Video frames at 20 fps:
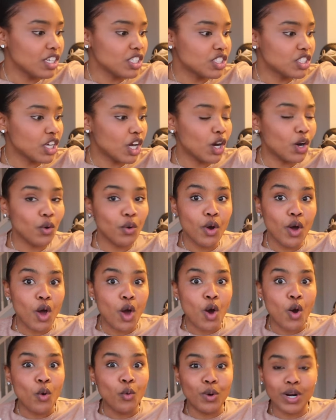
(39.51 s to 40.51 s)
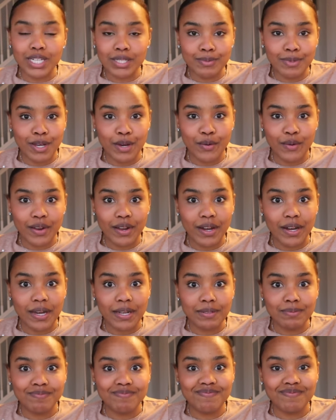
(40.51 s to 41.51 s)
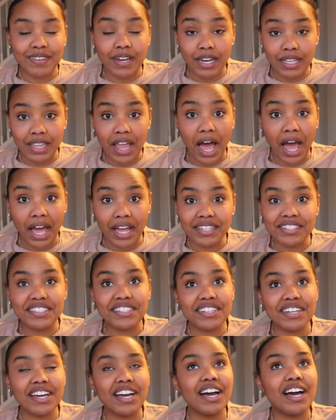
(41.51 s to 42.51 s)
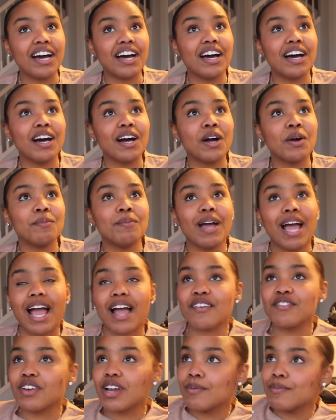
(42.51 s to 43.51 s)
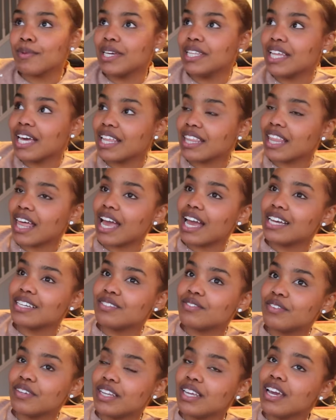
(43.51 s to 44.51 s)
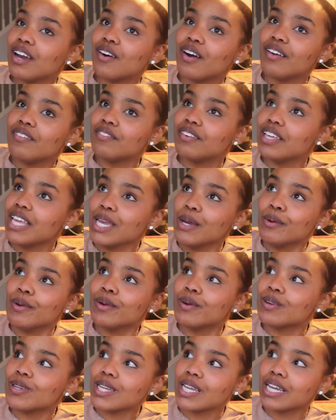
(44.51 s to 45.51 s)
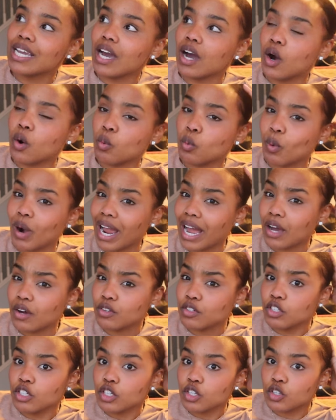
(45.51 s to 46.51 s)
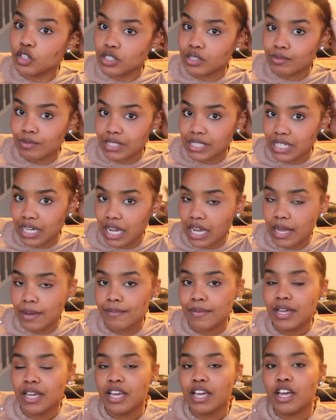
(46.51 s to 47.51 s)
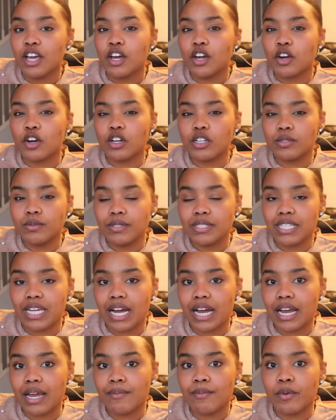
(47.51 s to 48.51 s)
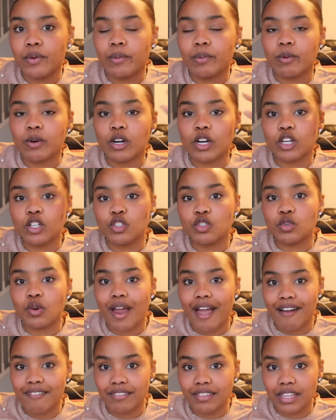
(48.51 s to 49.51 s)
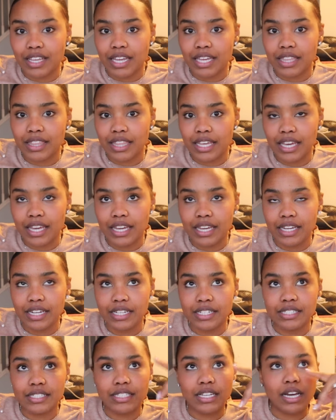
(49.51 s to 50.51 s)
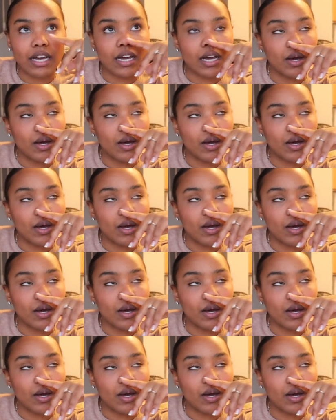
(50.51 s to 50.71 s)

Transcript: So, what has been going on? A lot. After I made that last video, I feel like we were like around Christmas time. Christmas time, we were traveling and things.